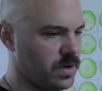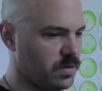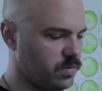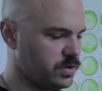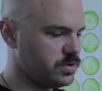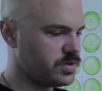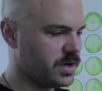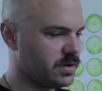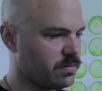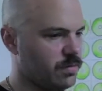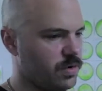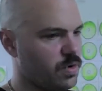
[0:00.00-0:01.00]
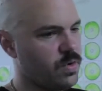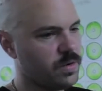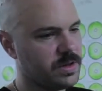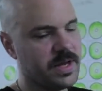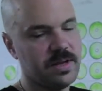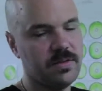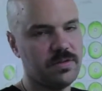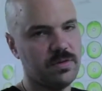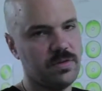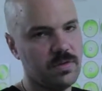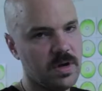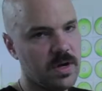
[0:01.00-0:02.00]
when you try to correlate it
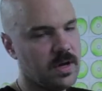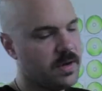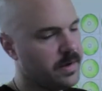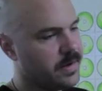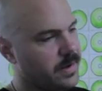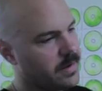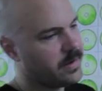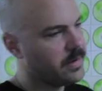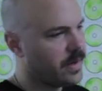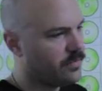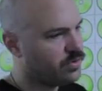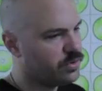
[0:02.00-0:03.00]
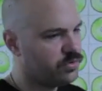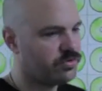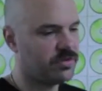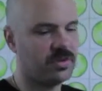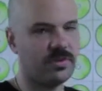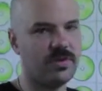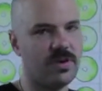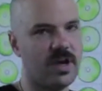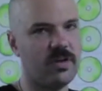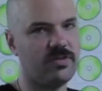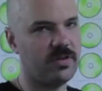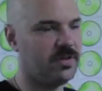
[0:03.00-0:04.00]
to evolution and
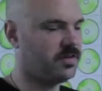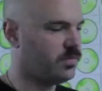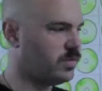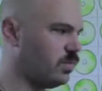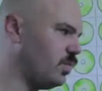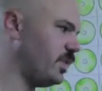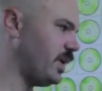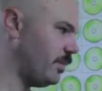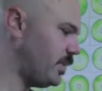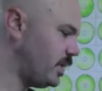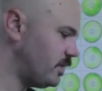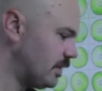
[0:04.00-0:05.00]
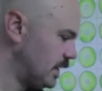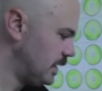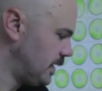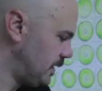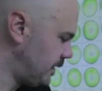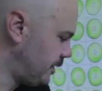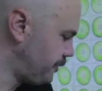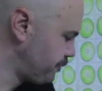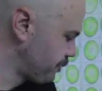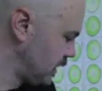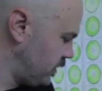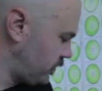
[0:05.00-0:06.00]
creationism and what that means.
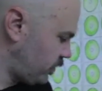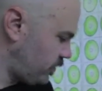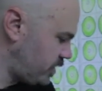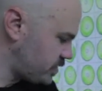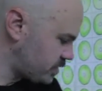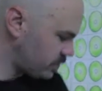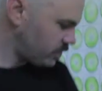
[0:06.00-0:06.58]
So these are